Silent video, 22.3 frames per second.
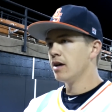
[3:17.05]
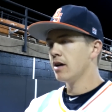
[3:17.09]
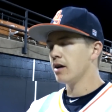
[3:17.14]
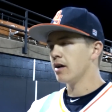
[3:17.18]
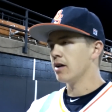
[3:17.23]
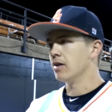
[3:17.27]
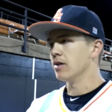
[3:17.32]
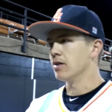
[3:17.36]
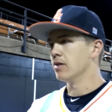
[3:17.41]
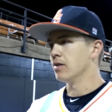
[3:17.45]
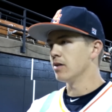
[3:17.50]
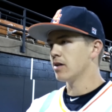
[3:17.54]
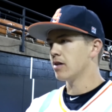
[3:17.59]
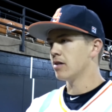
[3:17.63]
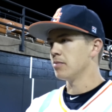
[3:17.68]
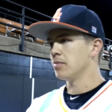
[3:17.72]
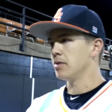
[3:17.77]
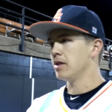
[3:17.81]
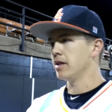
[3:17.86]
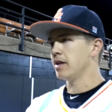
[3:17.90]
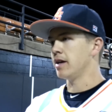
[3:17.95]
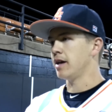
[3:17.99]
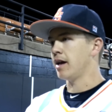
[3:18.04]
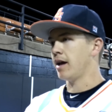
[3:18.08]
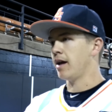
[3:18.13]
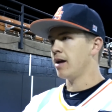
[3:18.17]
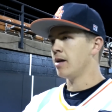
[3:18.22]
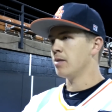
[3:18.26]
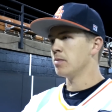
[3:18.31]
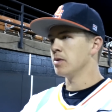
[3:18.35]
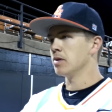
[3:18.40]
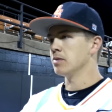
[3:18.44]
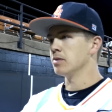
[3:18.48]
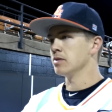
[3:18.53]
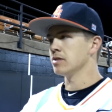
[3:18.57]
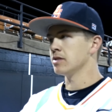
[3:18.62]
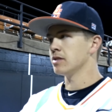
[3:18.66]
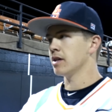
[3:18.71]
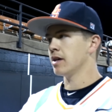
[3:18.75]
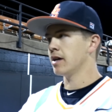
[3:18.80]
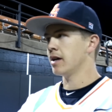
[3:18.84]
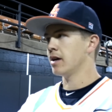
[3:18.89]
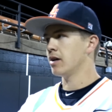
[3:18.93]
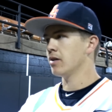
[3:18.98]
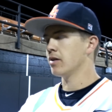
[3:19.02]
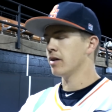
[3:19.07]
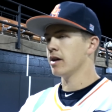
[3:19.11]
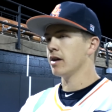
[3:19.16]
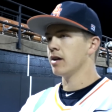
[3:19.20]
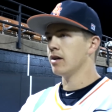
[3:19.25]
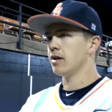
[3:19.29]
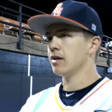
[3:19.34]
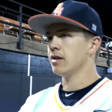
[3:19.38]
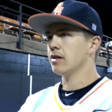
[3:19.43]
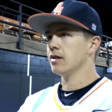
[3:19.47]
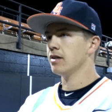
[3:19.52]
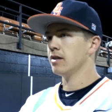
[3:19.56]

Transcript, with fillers: go complete game, it was like, okay,